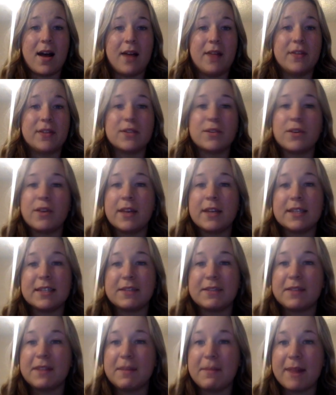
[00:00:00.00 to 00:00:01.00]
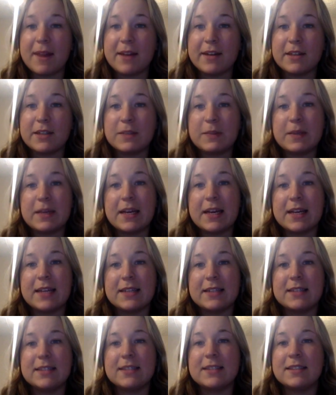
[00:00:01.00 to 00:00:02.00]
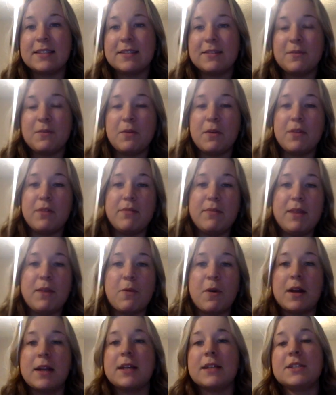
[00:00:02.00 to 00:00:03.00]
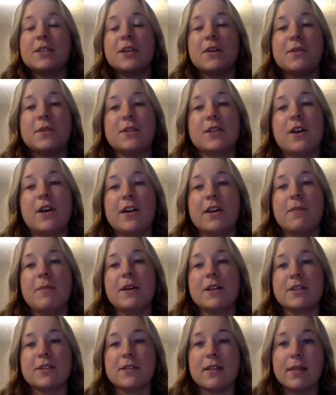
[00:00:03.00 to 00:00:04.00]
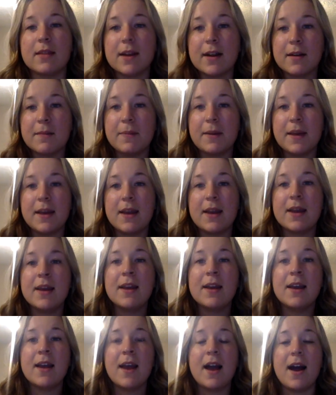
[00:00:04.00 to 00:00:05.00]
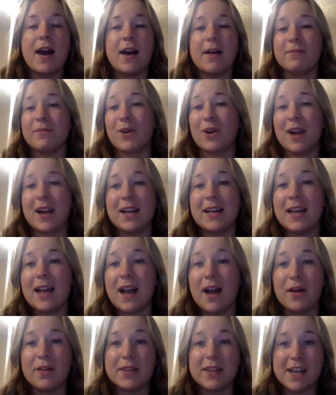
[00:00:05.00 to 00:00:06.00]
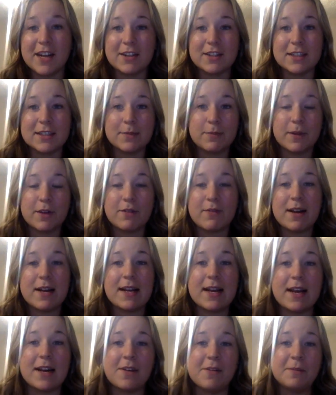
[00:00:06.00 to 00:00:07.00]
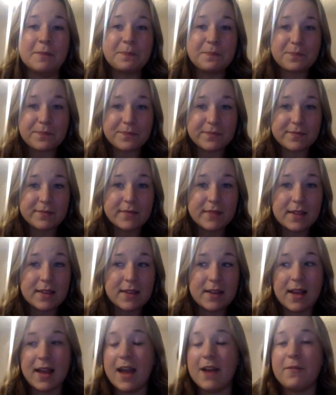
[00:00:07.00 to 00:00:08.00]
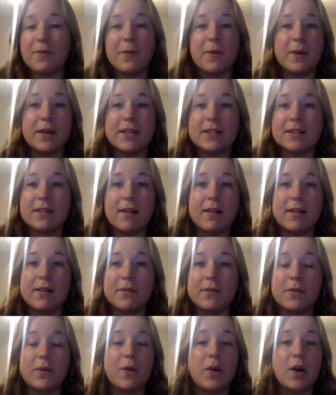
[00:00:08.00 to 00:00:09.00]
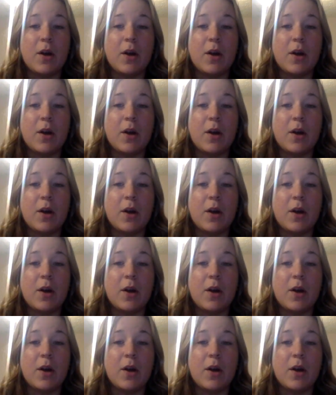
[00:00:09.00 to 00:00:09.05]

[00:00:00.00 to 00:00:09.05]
This learning definitely matters because with me wanting to go into occupational therapy or any healthcare discipline right now, everyone is on